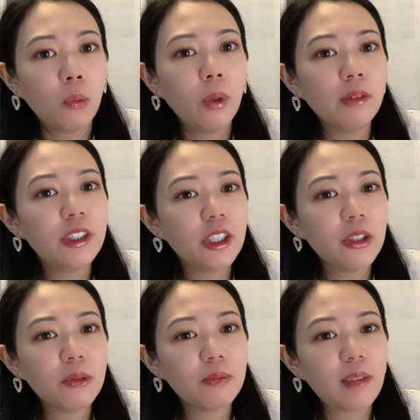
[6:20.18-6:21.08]
We'll
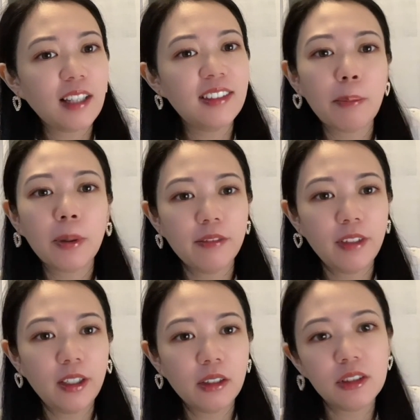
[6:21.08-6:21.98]
do a separate
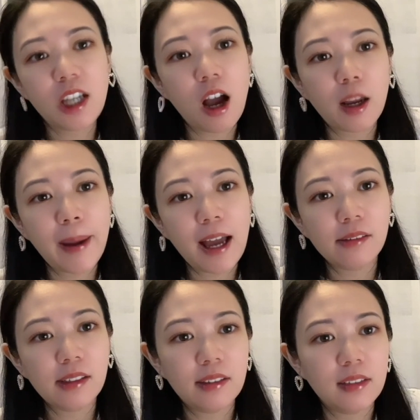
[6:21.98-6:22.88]
video to talk
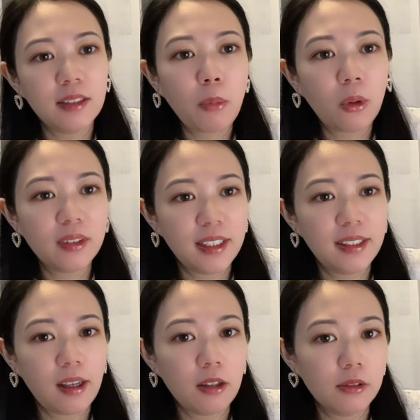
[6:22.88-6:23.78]
about it in more
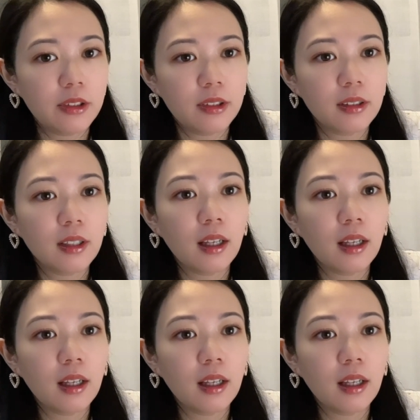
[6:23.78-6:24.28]
details